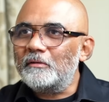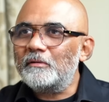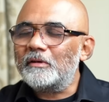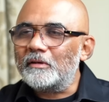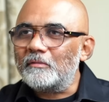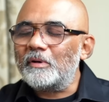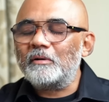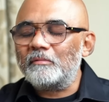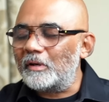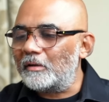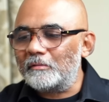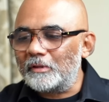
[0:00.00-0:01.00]
Okay. Wow.
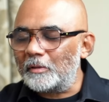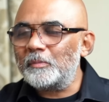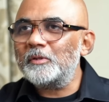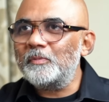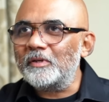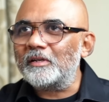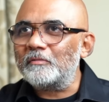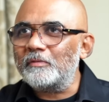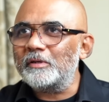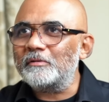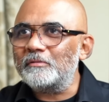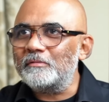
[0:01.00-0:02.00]
Wow. That must be a tough
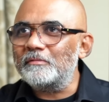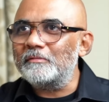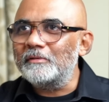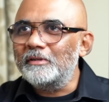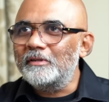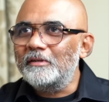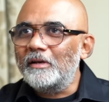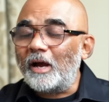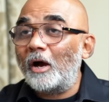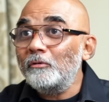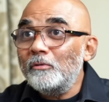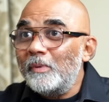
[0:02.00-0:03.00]
way to
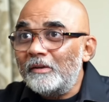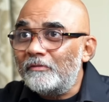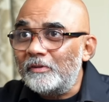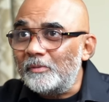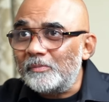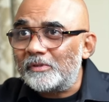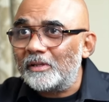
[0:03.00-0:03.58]
how do you make films